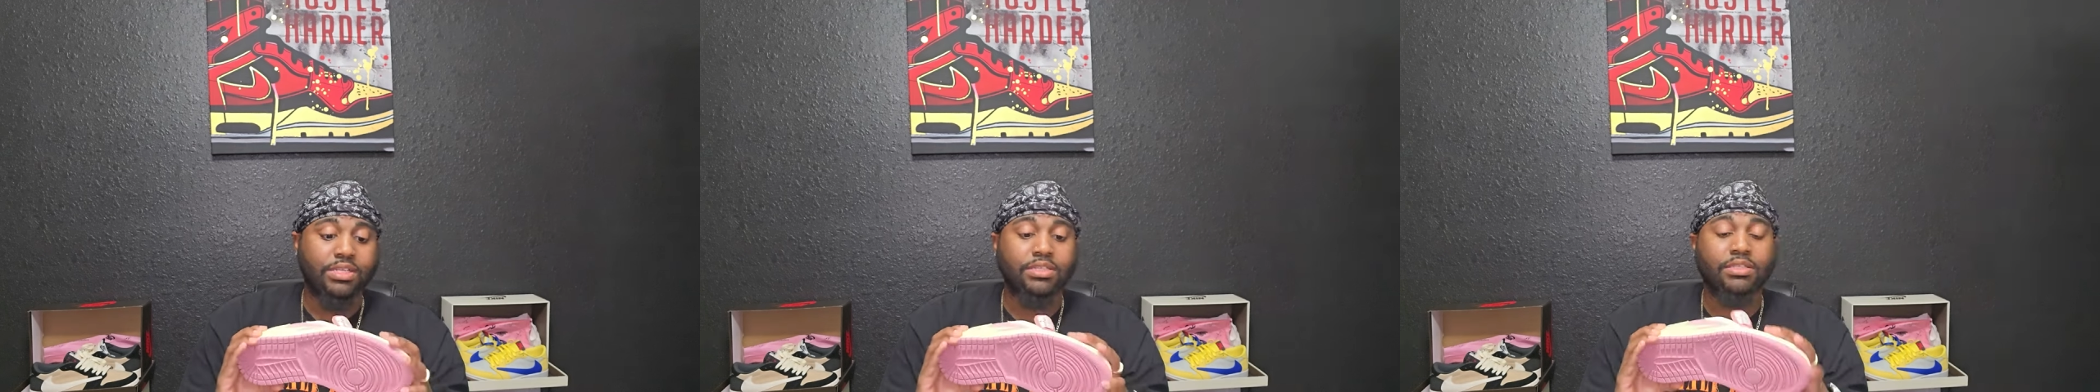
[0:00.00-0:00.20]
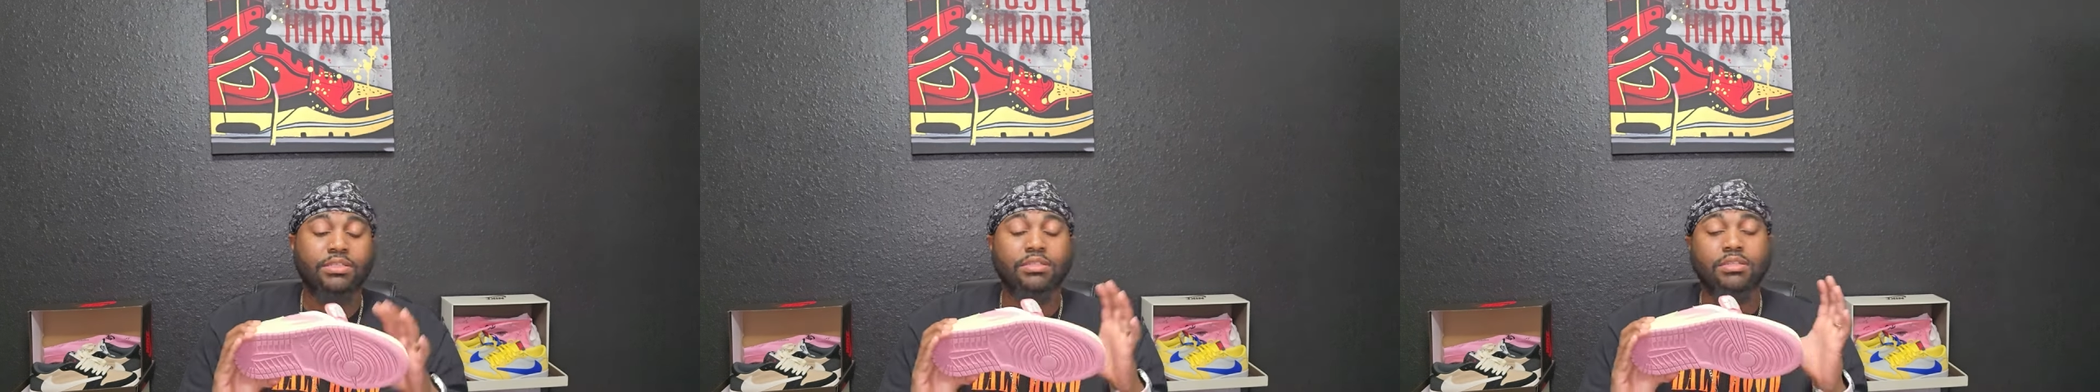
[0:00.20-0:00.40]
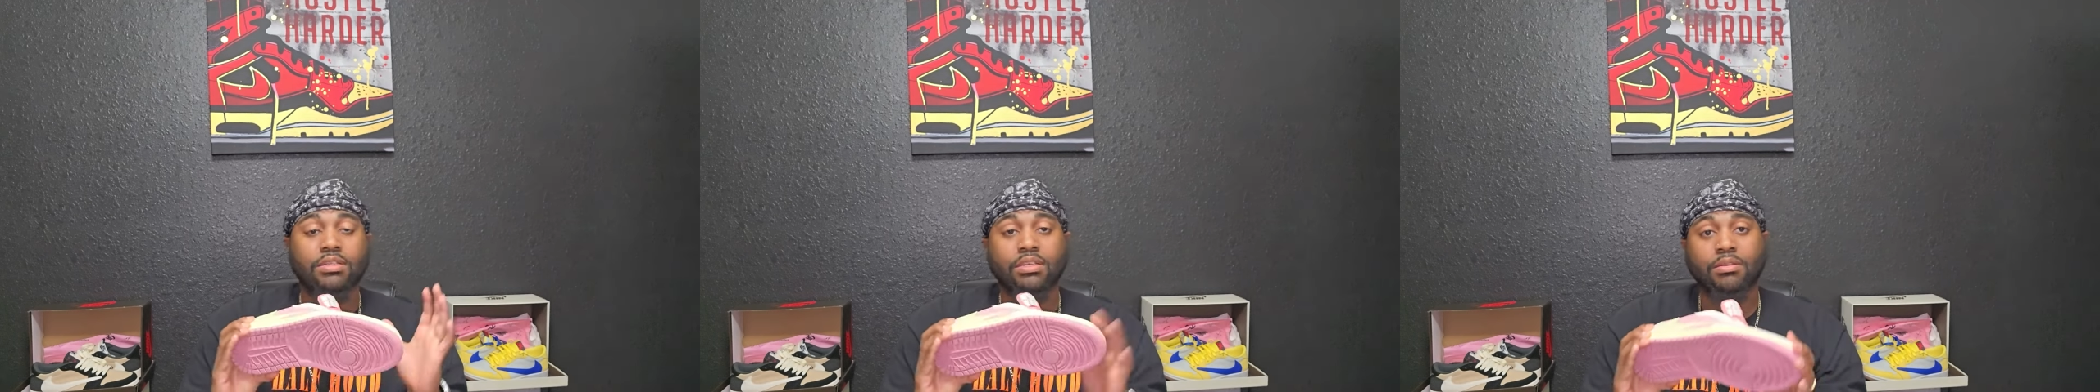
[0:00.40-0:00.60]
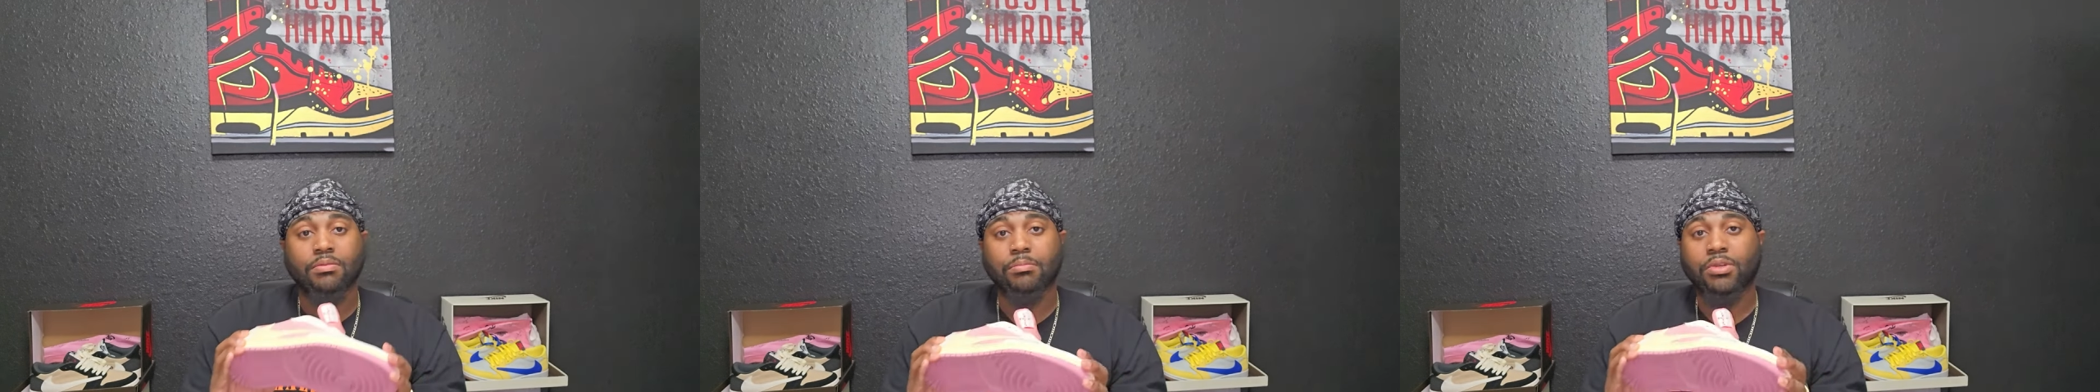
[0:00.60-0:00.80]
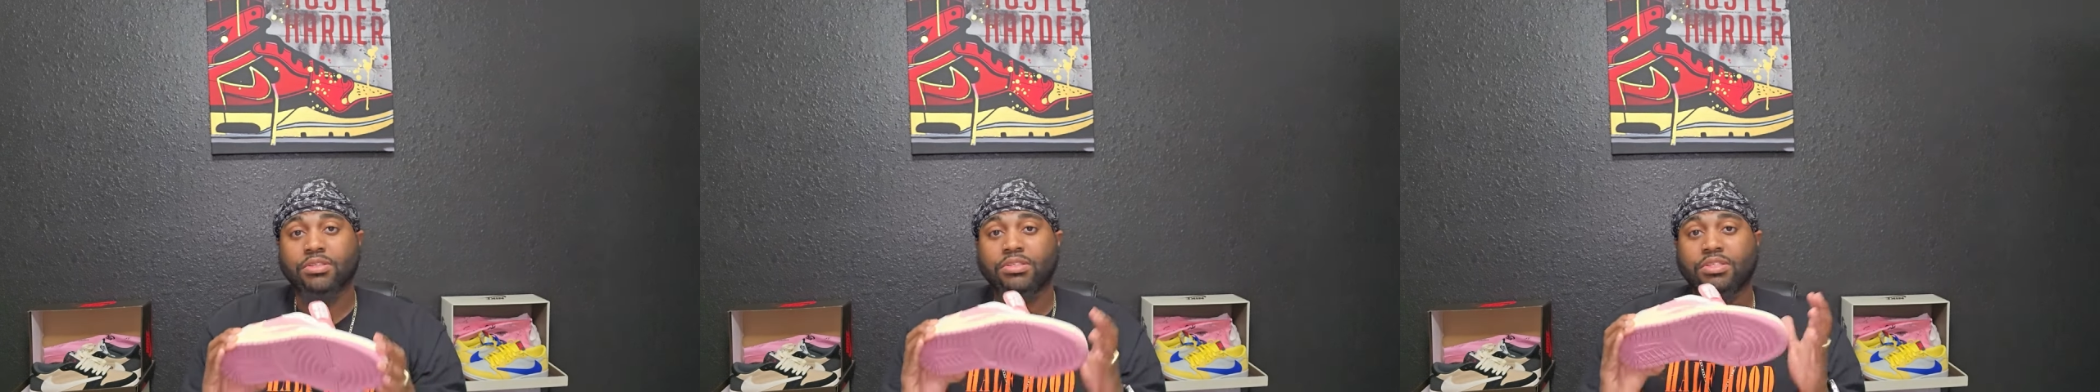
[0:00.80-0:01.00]
this
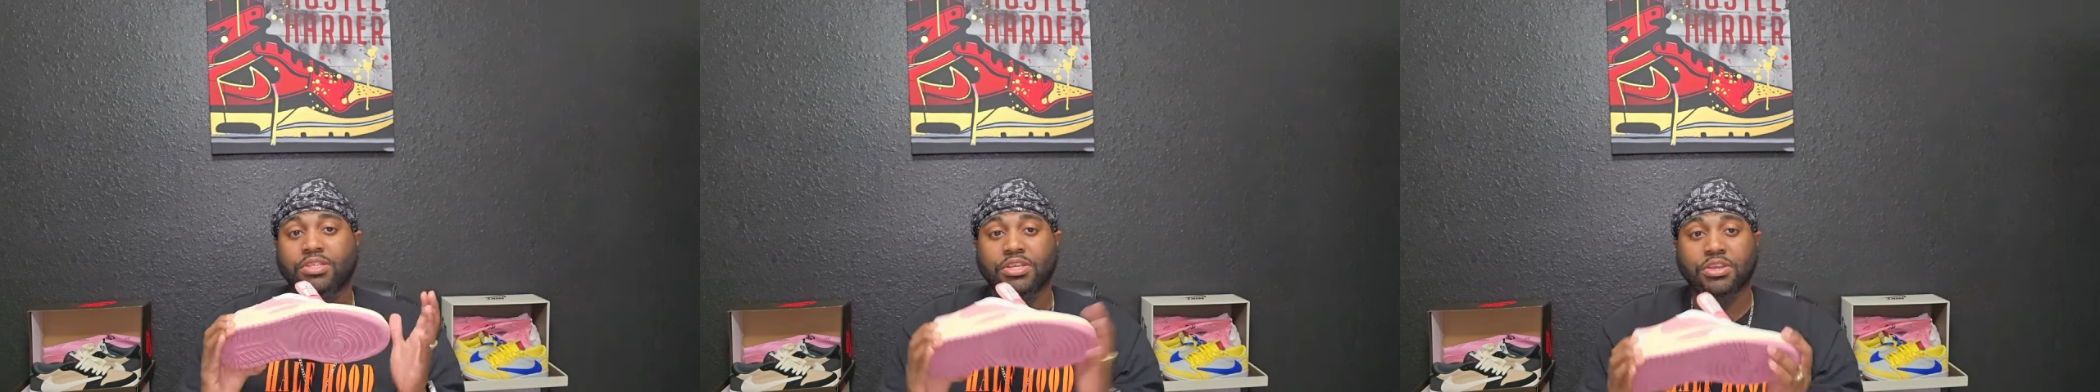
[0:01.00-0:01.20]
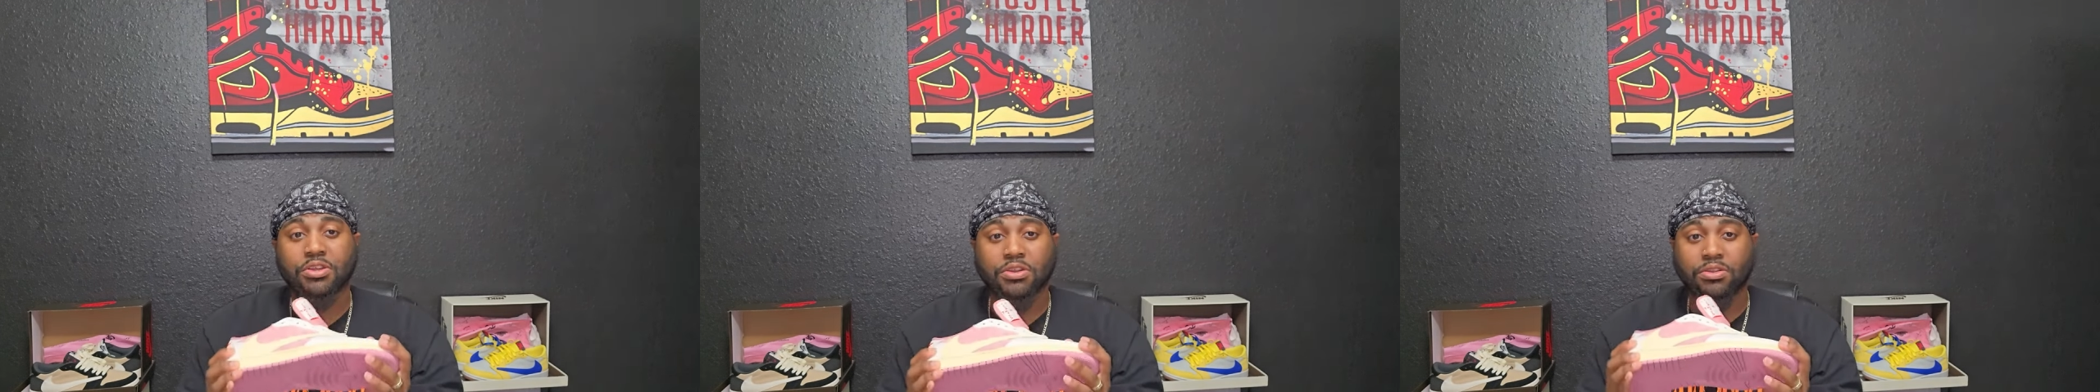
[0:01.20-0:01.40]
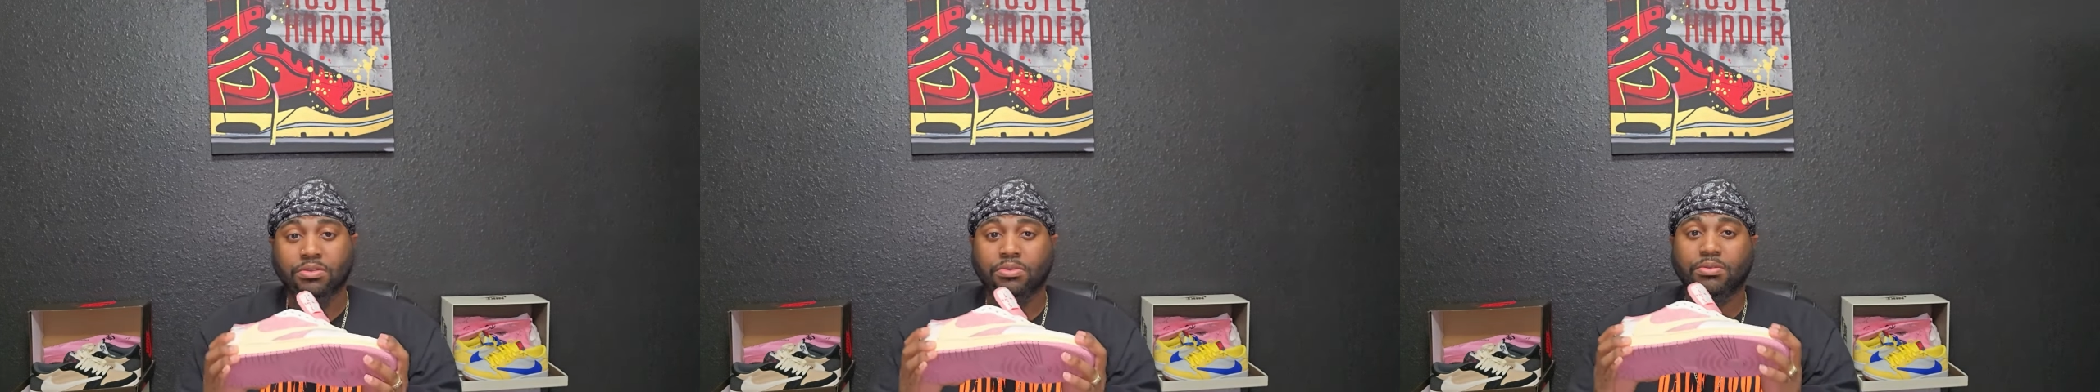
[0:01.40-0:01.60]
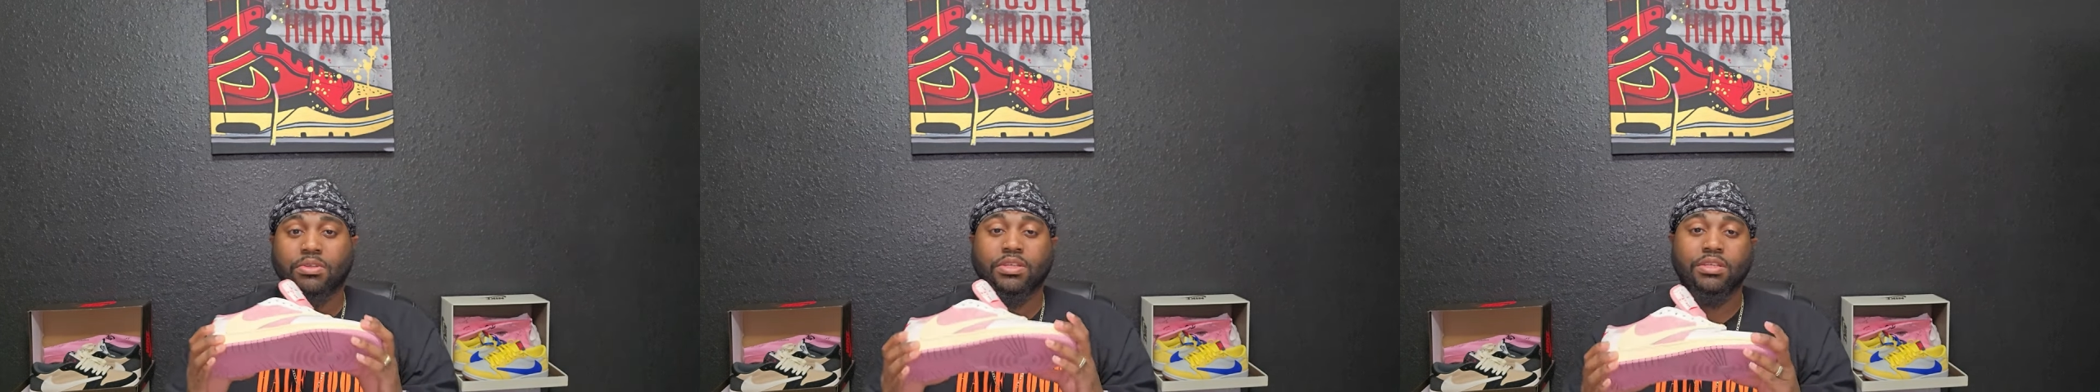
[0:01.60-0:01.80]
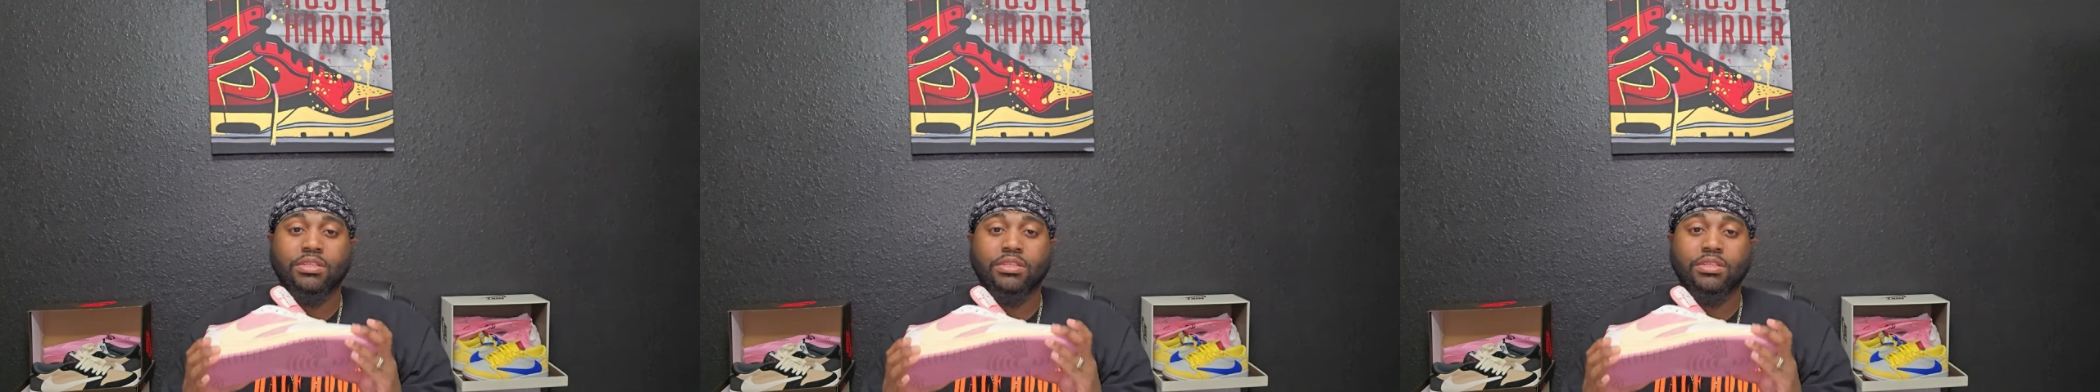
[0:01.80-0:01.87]
material